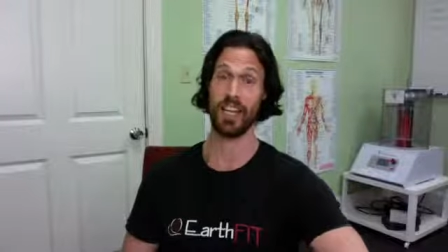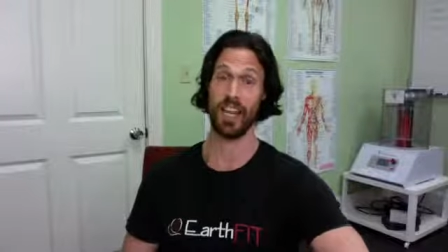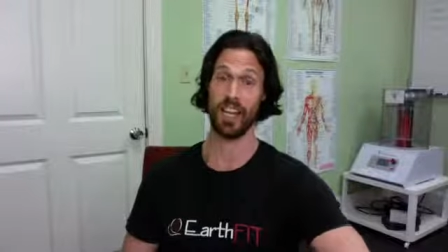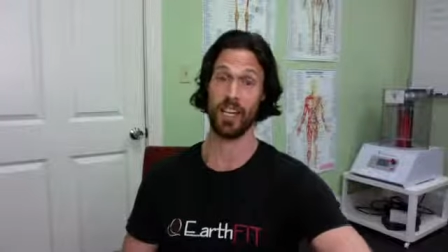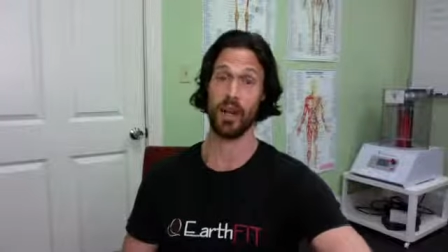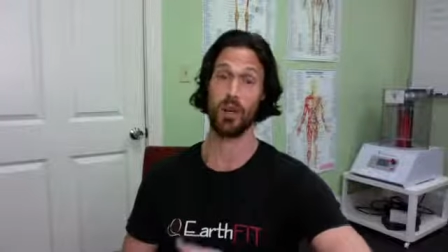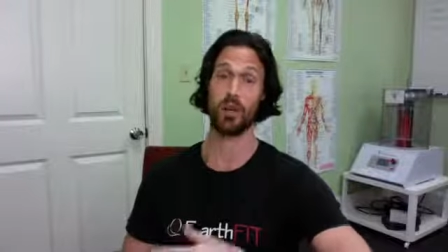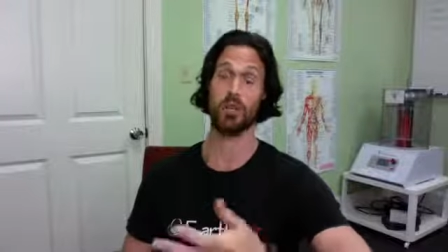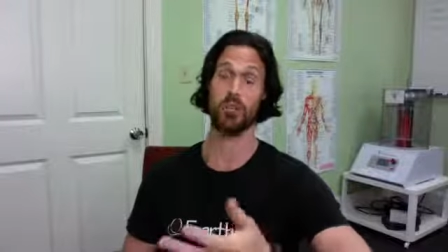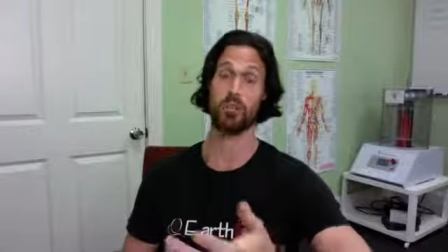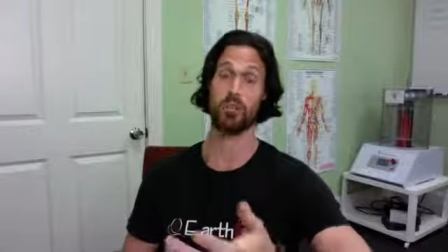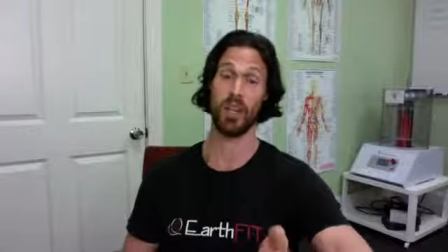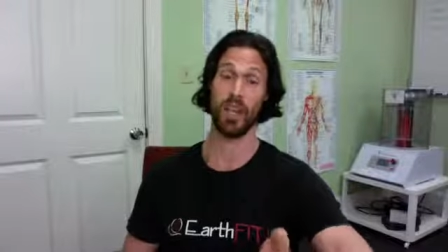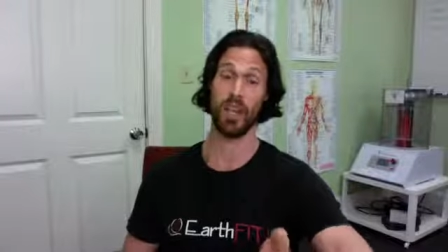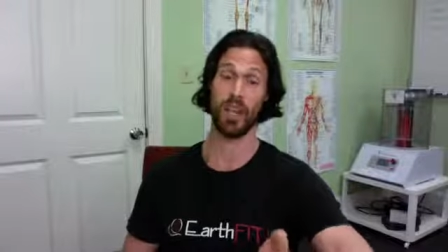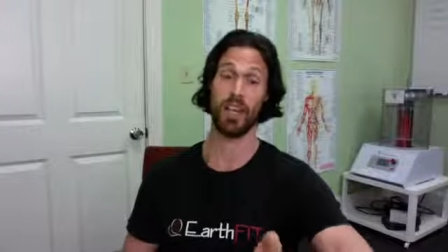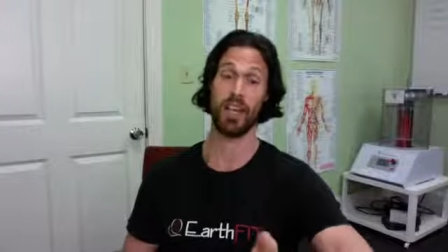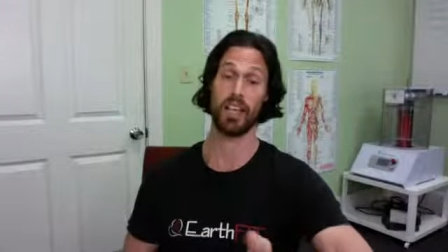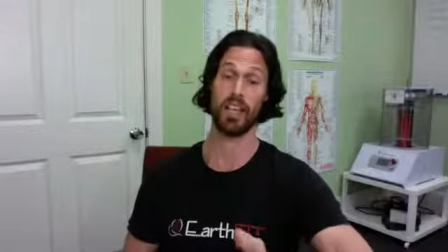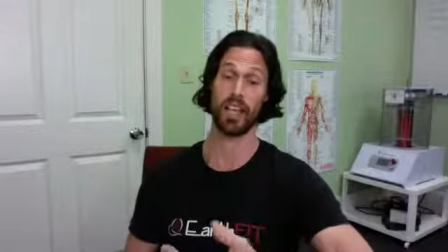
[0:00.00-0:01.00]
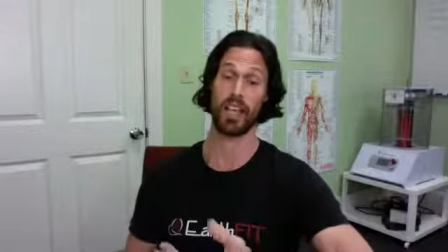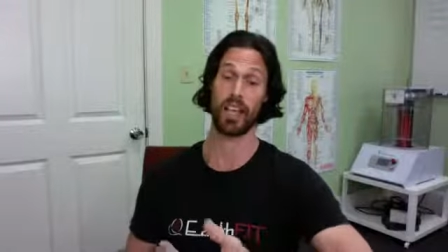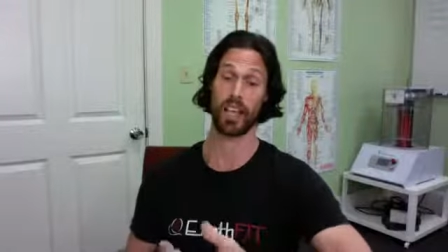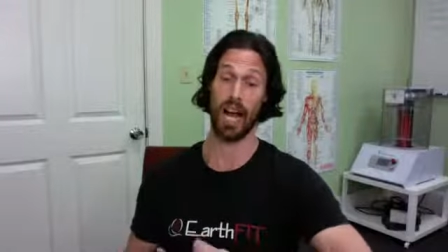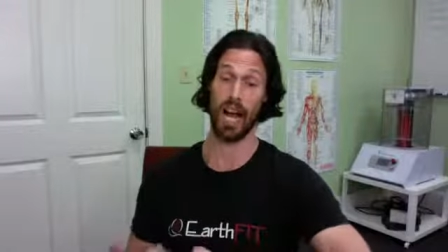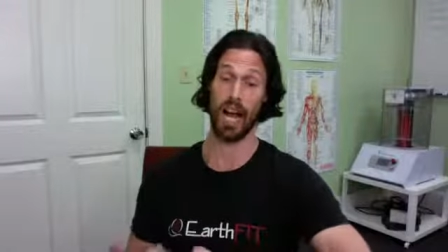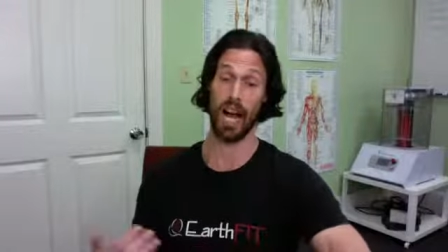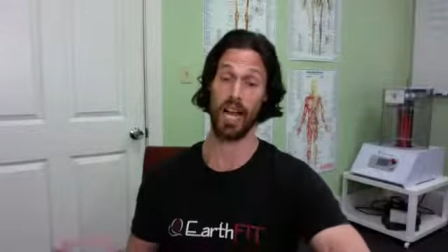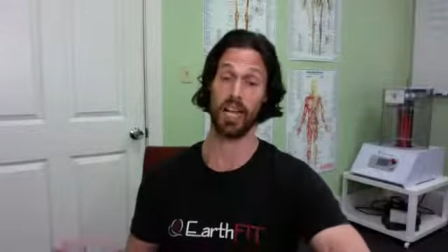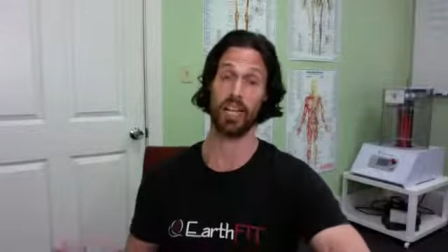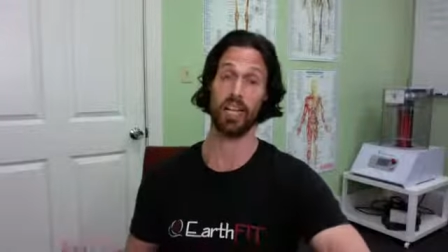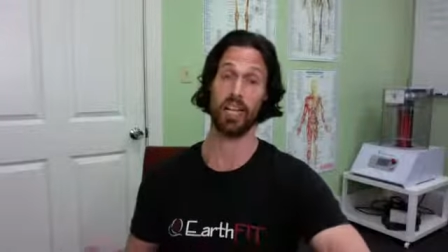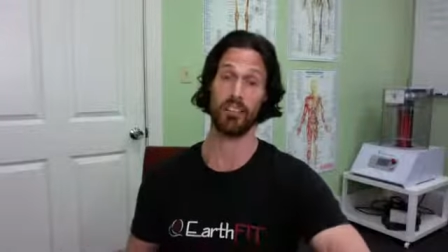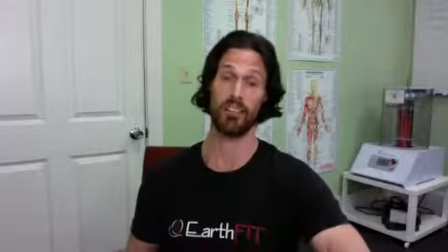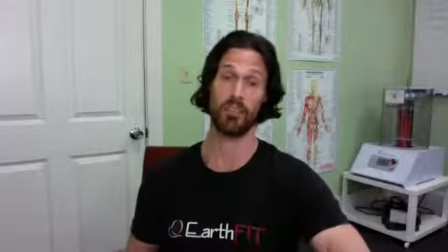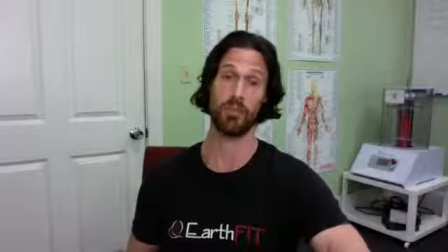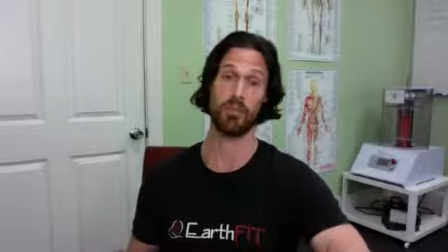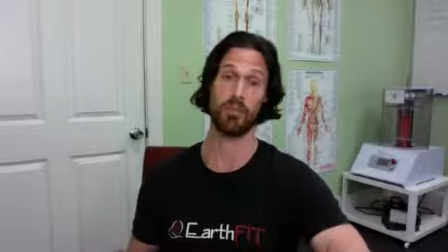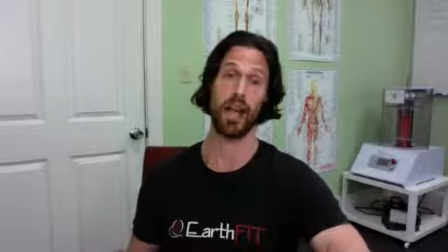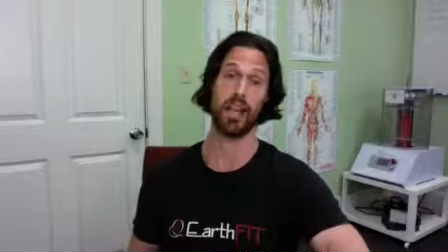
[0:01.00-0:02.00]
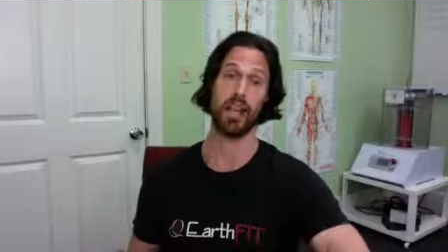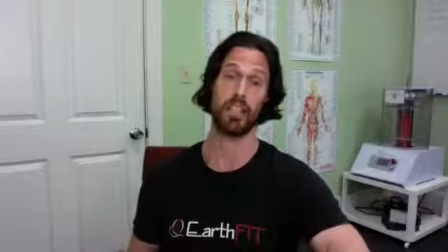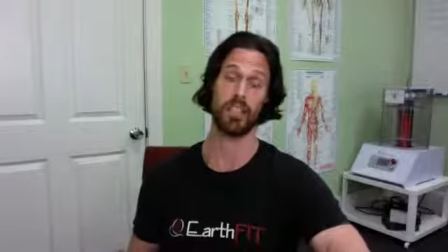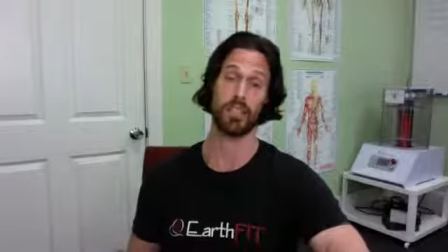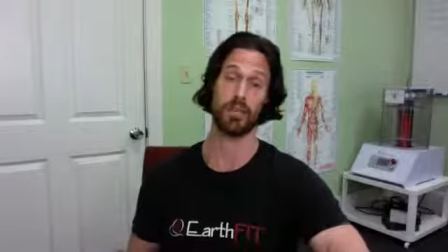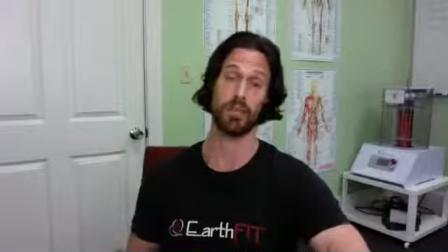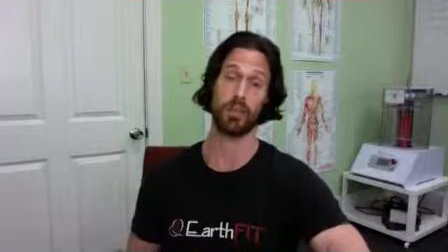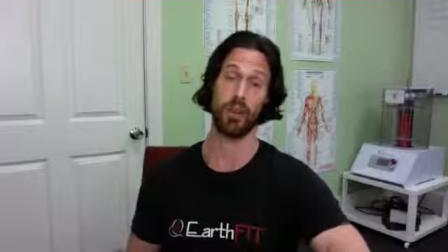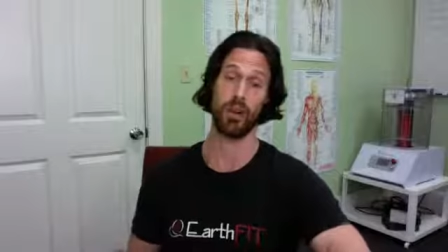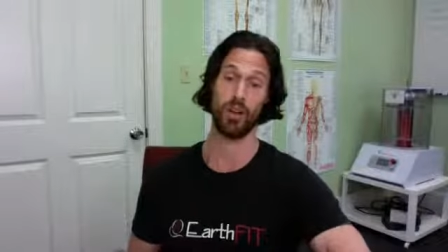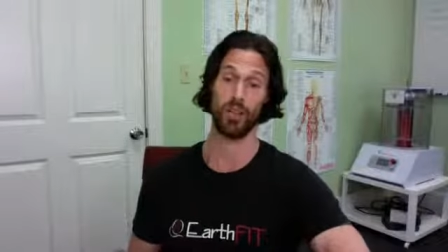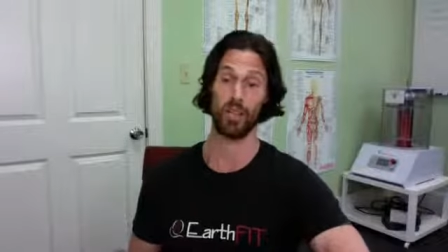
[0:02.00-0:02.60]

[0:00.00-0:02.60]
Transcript: and I was playing like high level basketball,